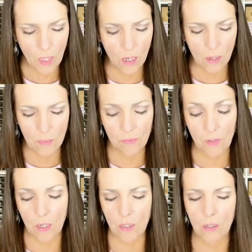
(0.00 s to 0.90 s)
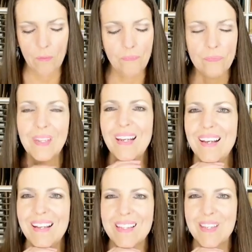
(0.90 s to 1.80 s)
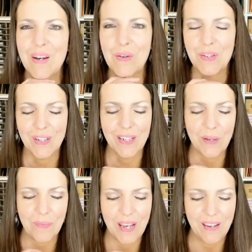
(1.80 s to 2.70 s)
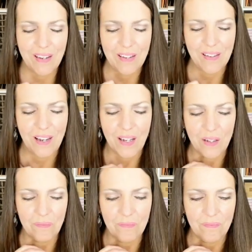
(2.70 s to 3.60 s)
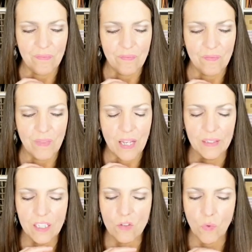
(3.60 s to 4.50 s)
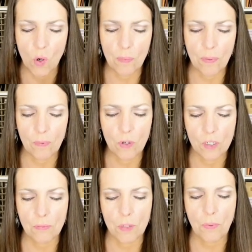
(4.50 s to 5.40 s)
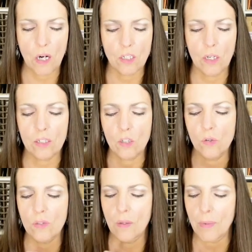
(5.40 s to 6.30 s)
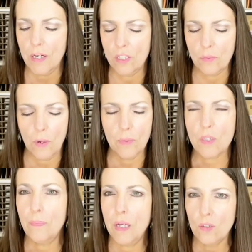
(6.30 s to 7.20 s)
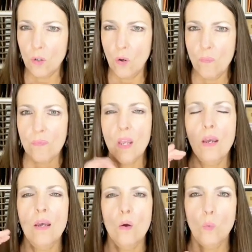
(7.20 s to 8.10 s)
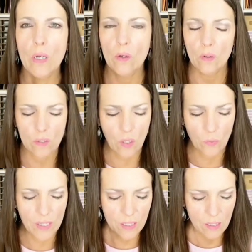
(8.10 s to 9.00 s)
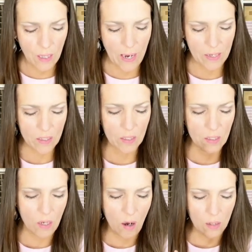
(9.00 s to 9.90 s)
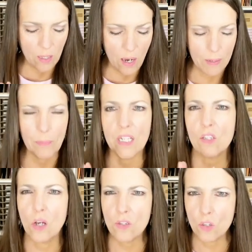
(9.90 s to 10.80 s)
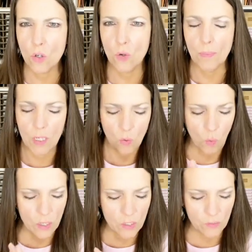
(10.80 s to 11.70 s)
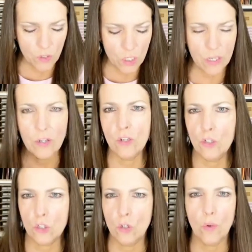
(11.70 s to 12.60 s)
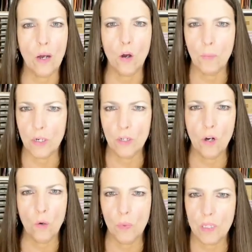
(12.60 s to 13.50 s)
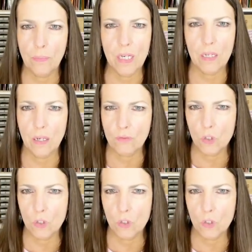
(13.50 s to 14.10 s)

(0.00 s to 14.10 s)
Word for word: um, if not all. So you're going to make um, at least four Christmas projects using the Merriest Moments bundle we'll, so this class is online, but it's on Zoom. Words of Cheer, you just do at home on your own with the PDF